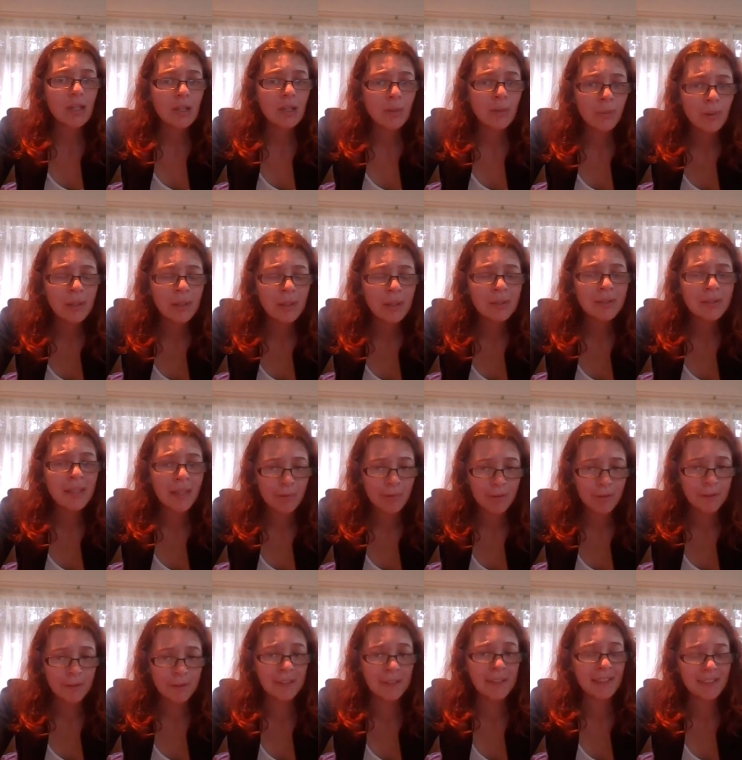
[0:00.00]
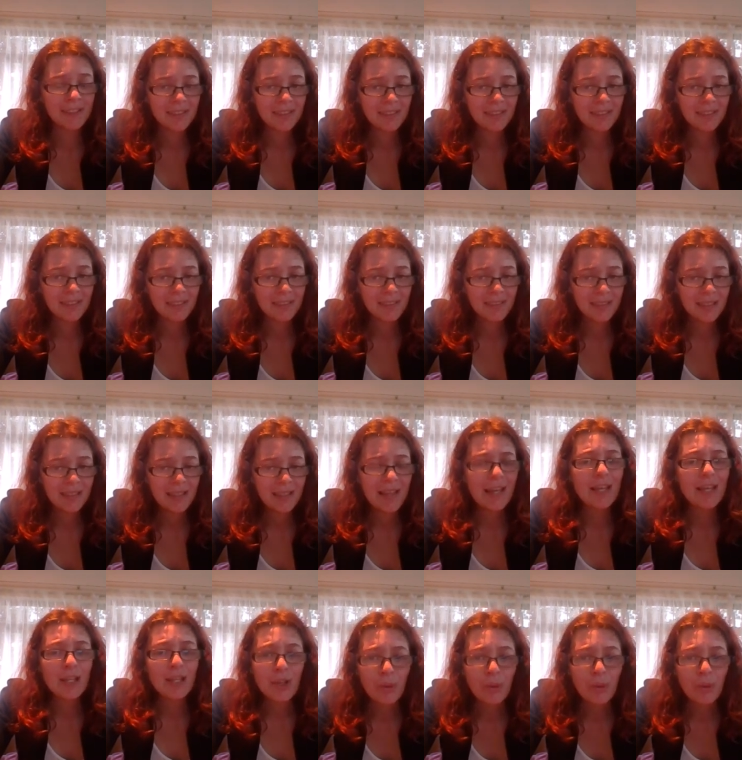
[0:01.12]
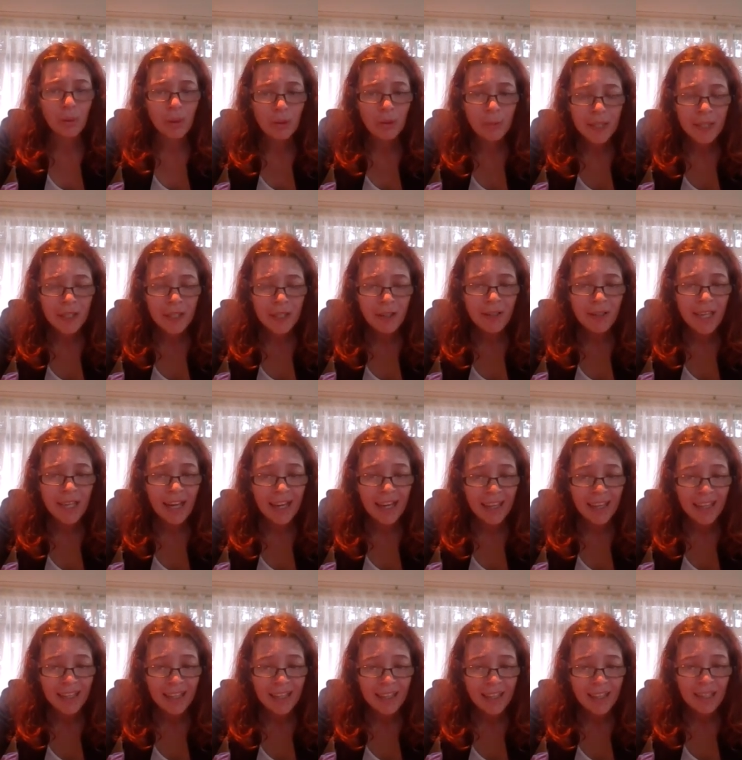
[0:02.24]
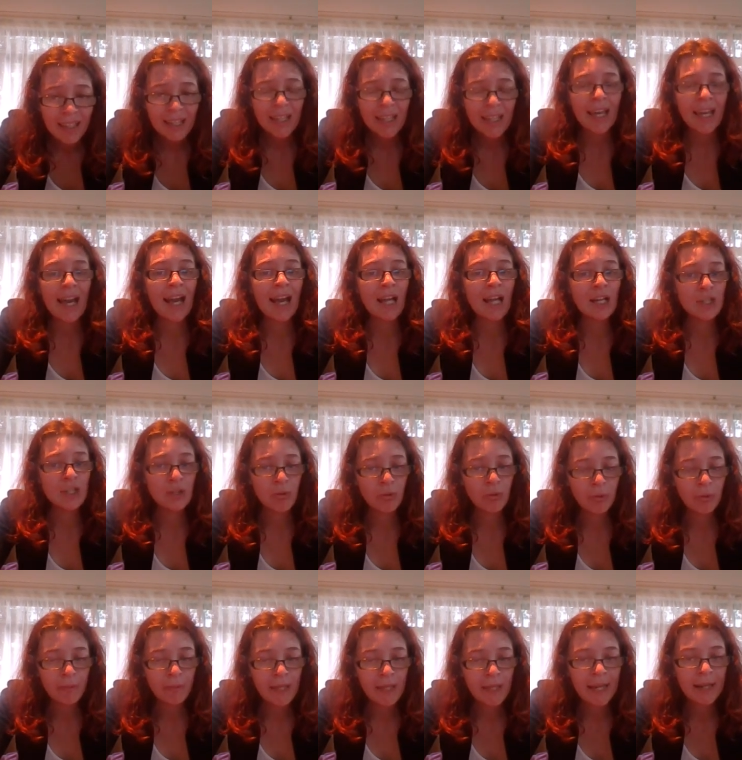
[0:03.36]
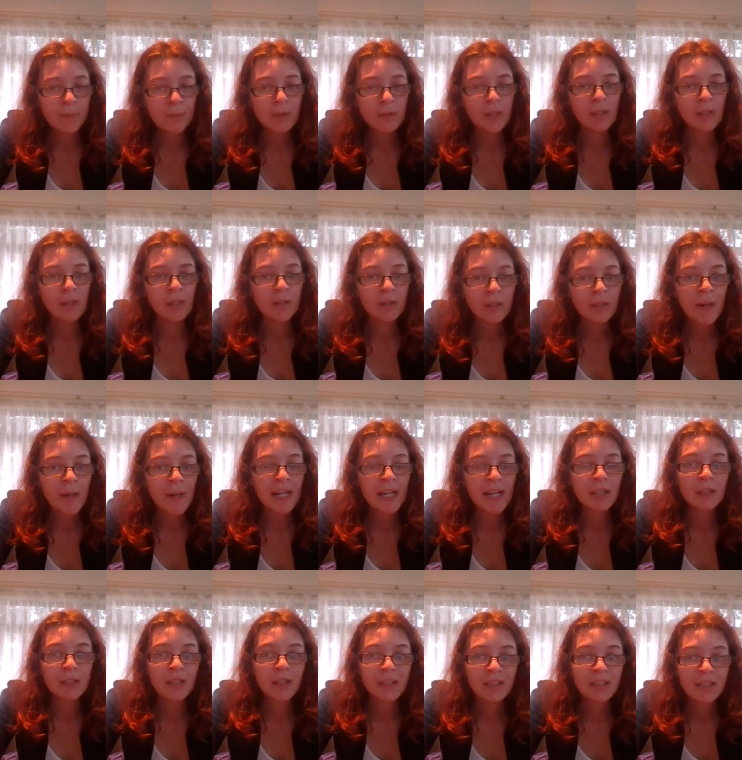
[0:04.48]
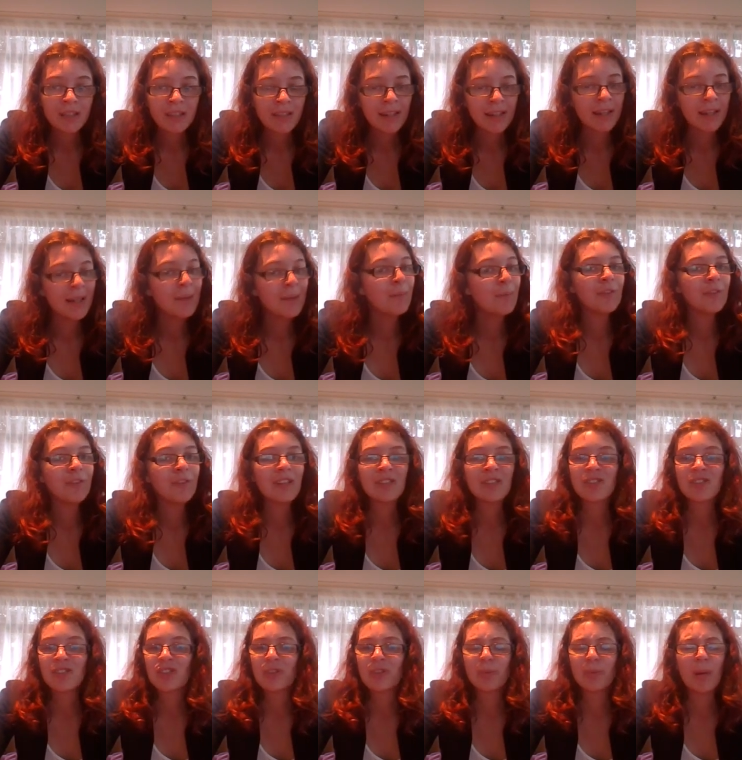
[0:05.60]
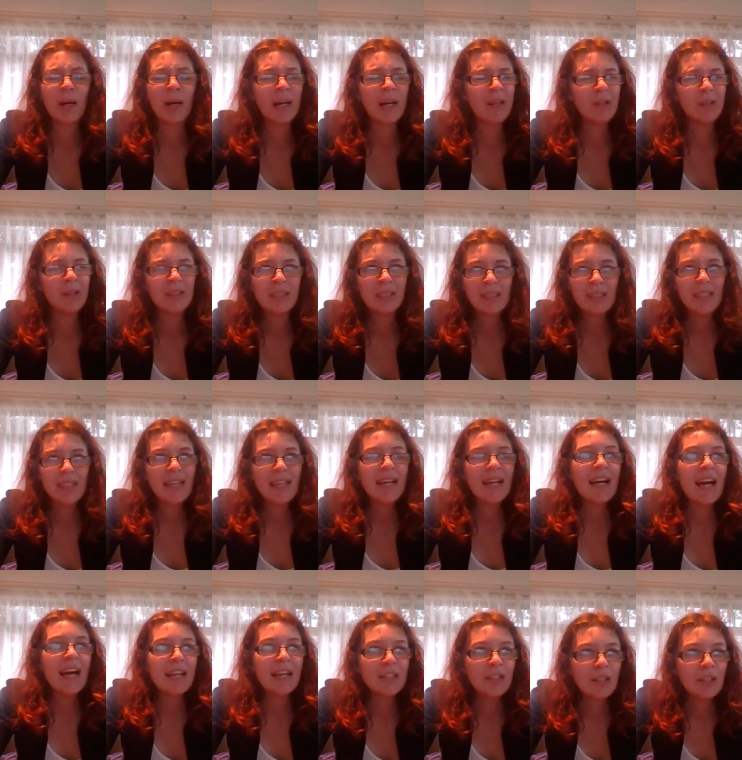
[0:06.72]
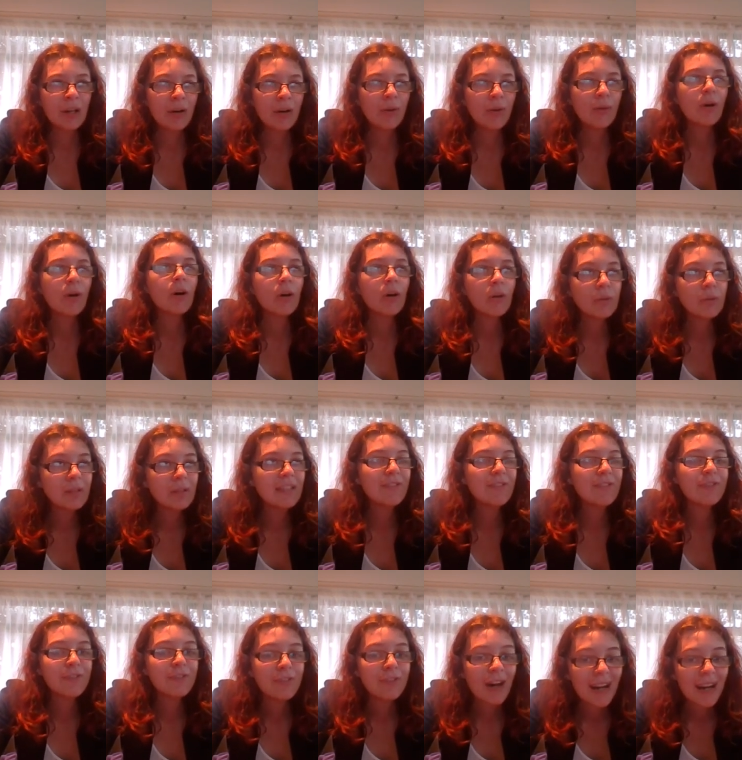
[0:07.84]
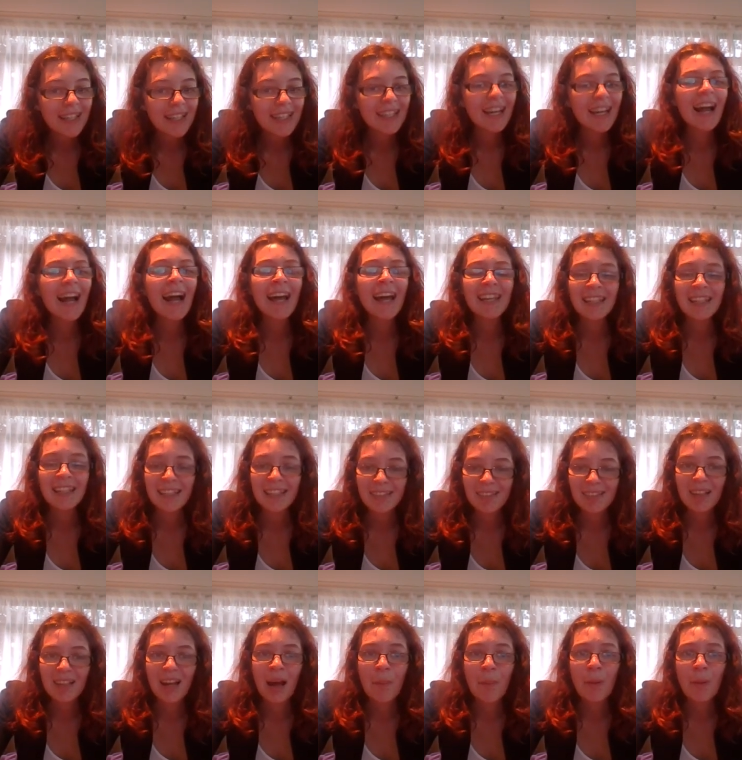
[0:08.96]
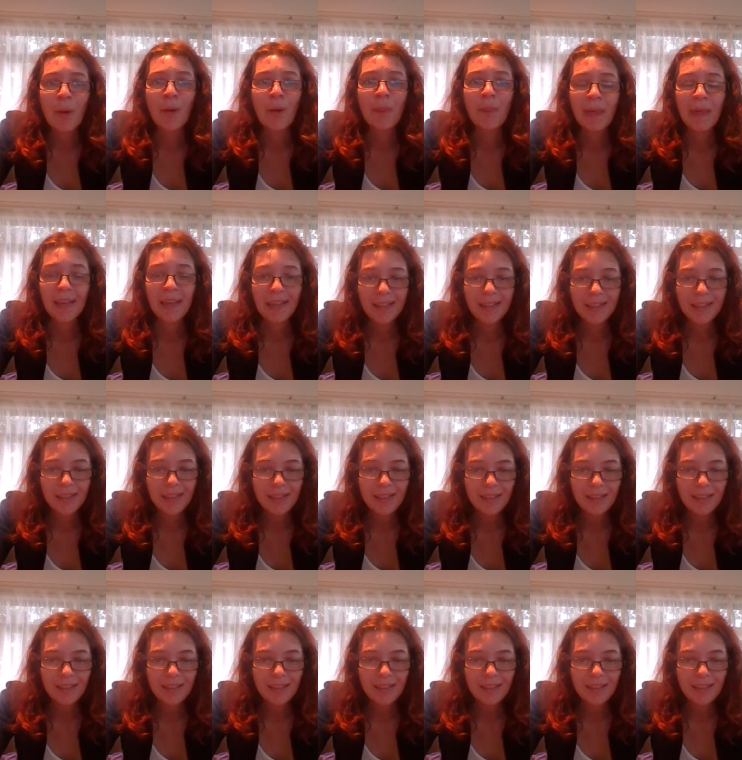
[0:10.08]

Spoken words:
You will get through this. You will be okay. And you will be able to look back on this time with a smile and go, holy fuck, at least I'm not there.